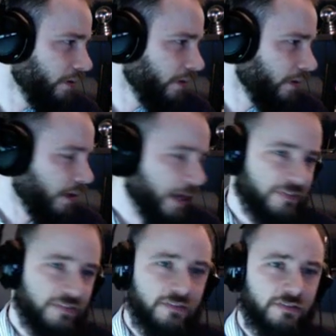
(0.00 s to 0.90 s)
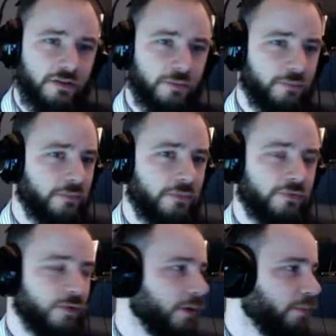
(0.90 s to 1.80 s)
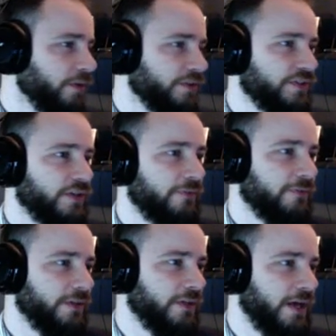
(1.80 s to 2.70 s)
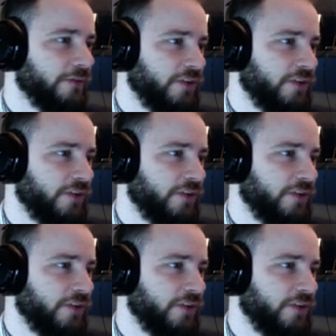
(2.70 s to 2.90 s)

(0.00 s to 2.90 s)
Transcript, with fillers: I see some so a bunch of stuff in the live chat.